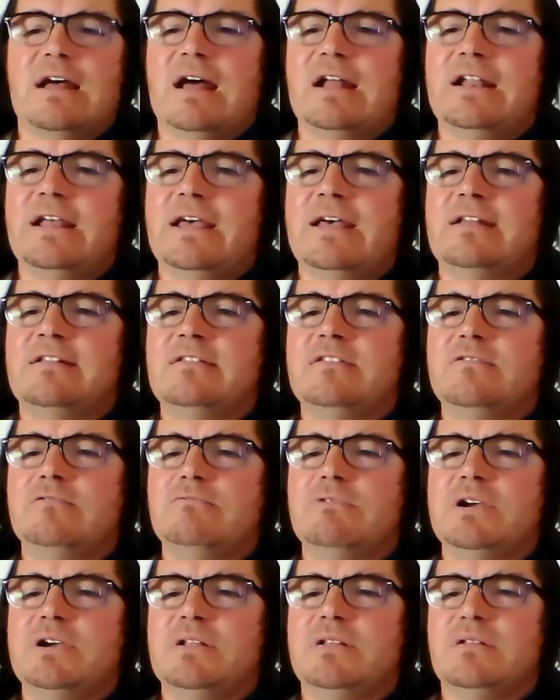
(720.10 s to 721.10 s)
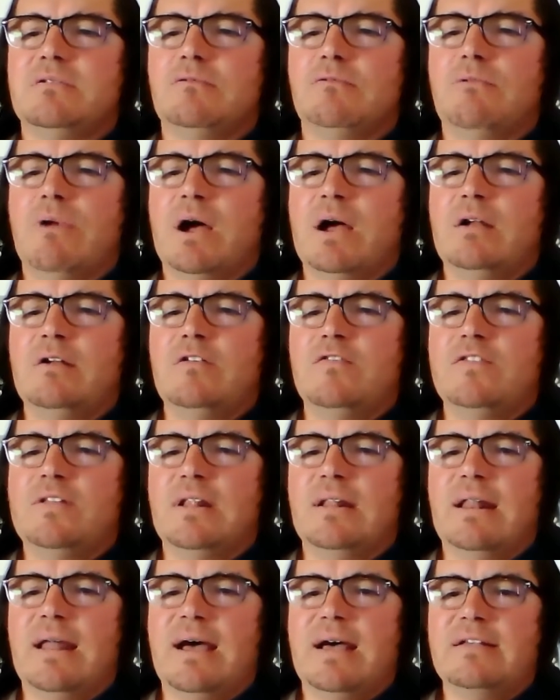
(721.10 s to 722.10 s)
ends with one of the
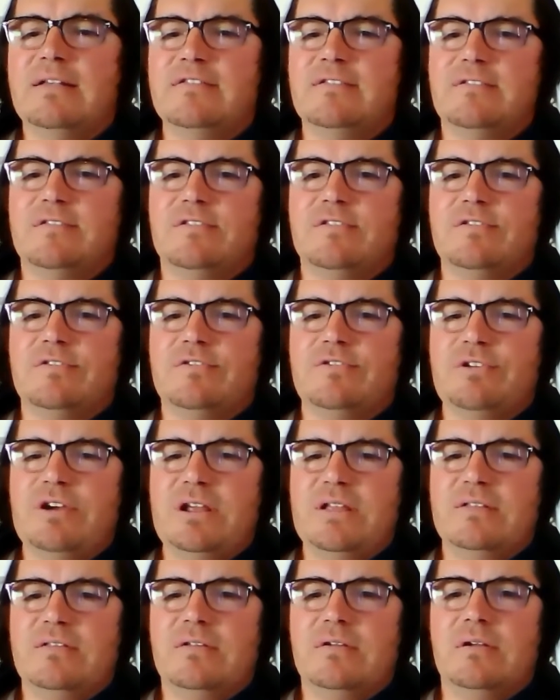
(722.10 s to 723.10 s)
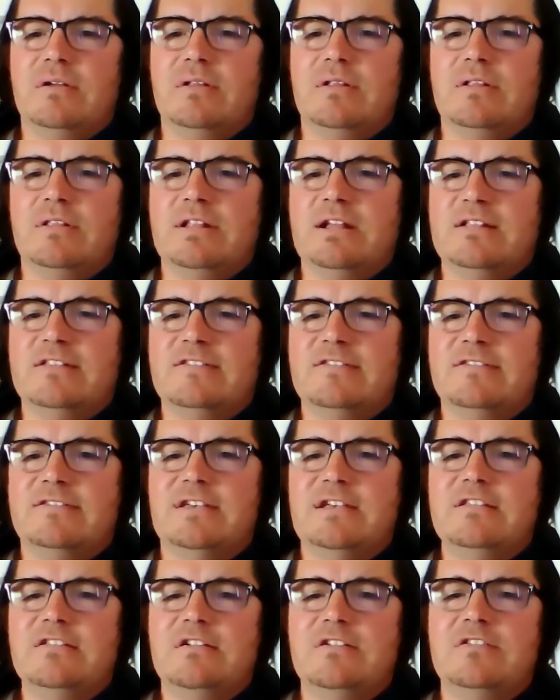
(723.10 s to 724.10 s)
last 3 that
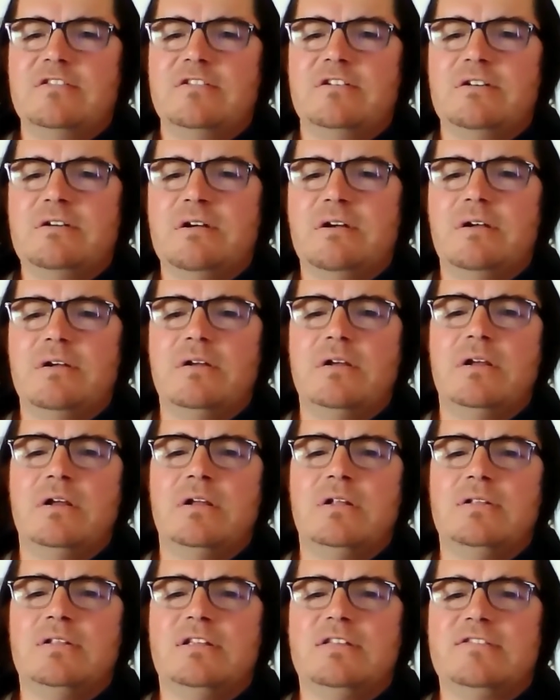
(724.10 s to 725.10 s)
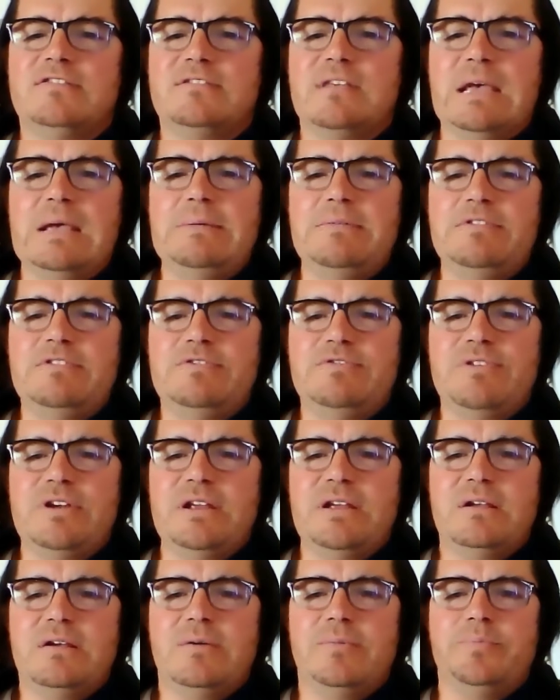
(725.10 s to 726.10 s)
sits under the same
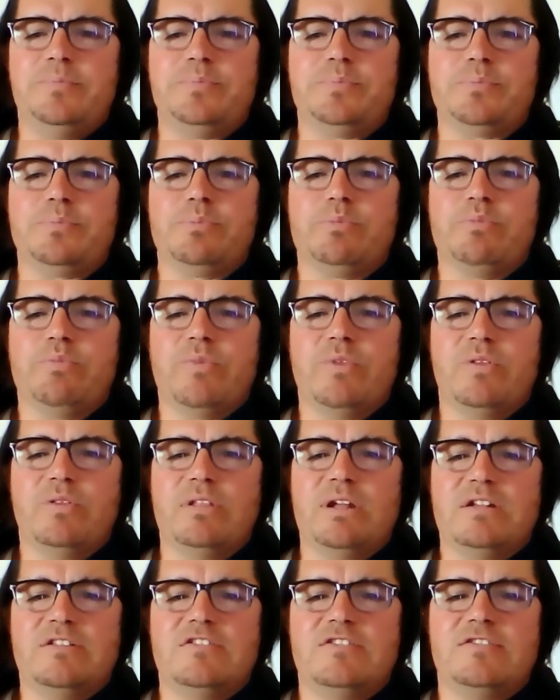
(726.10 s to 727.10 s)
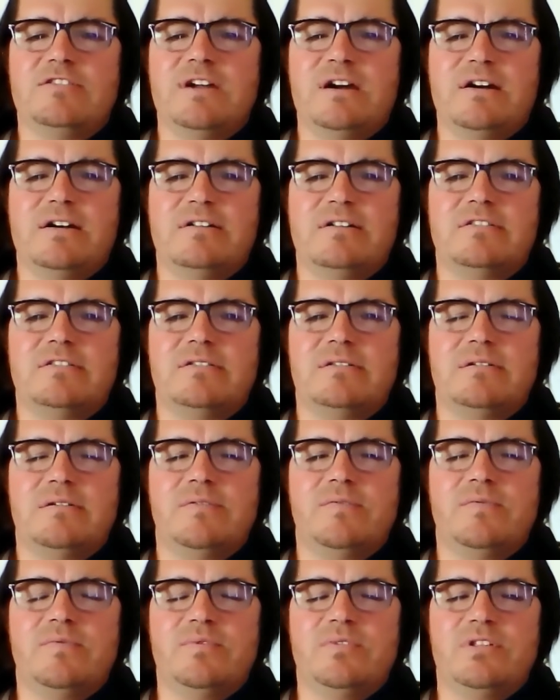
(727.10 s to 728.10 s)
string that starts.
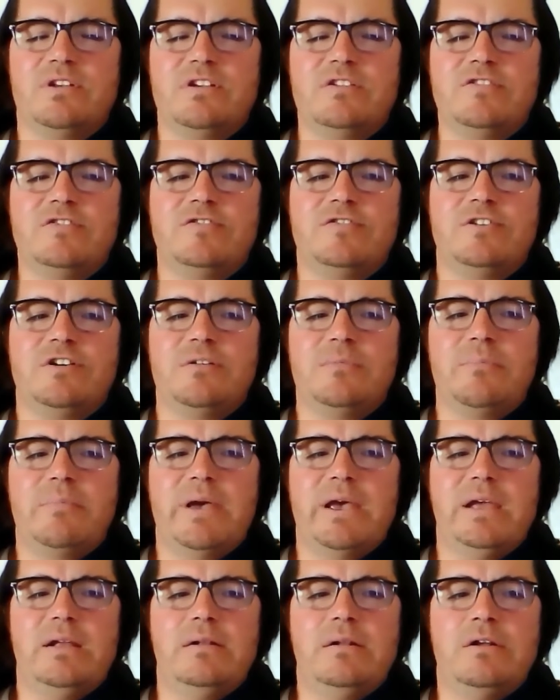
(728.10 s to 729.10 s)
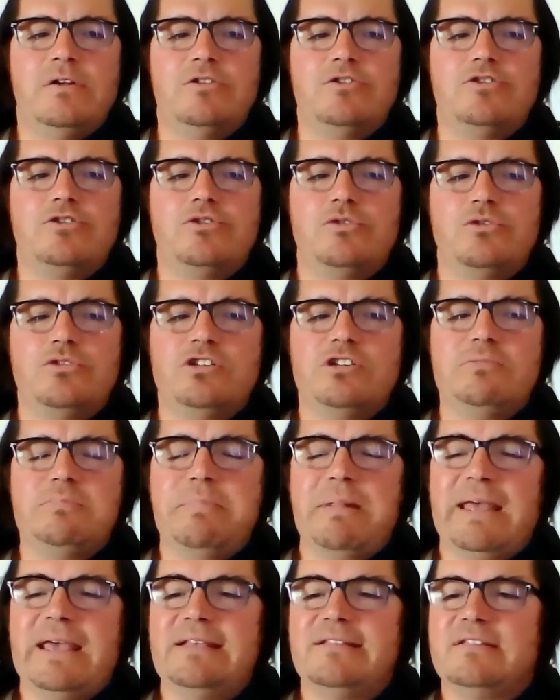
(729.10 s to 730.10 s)
This third main tour
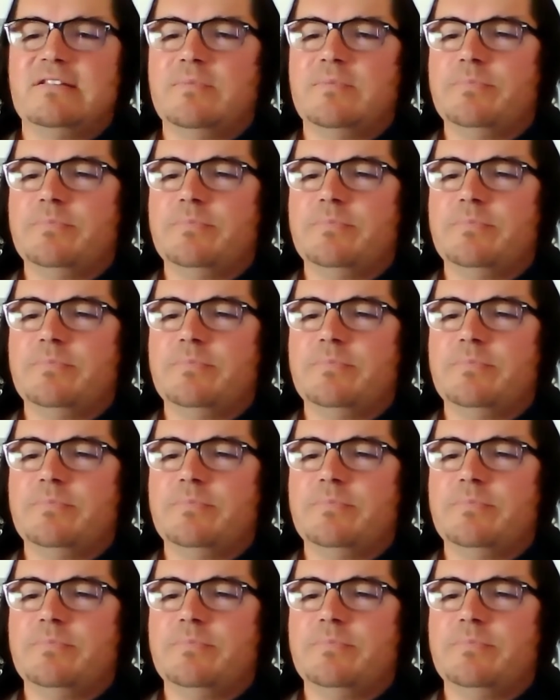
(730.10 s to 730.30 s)
displays